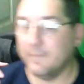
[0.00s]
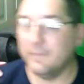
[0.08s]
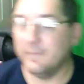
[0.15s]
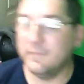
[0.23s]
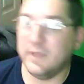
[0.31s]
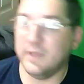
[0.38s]

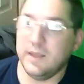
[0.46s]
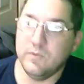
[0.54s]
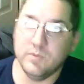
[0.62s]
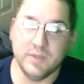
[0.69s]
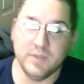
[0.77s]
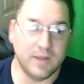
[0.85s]
I will
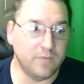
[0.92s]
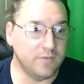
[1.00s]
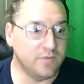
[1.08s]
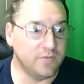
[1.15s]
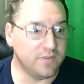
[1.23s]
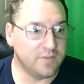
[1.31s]
be out in
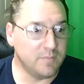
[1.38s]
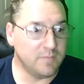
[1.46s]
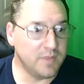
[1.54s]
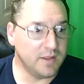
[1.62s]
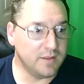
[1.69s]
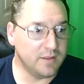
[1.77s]
just a
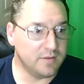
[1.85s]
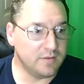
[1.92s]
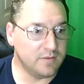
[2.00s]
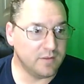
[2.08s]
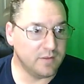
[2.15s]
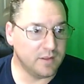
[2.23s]
minute.
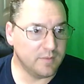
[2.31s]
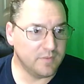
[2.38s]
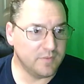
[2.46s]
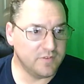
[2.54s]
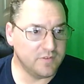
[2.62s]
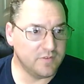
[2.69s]
It's
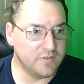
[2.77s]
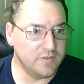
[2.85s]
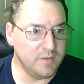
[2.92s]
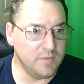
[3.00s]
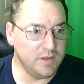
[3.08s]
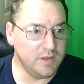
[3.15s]
the See
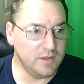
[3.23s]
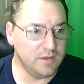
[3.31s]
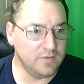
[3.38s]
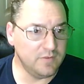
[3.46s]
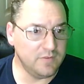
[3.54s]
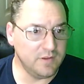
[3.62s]
Me
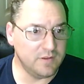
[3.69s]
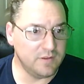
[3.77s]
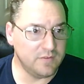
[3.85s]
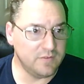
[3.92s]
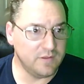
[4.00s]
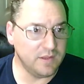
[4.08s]

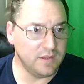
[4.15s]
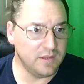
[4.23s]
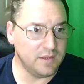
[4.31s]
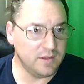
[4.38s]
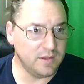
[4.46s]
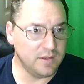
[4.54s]

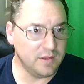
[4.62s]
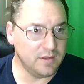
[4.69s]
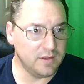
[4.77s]
CNC.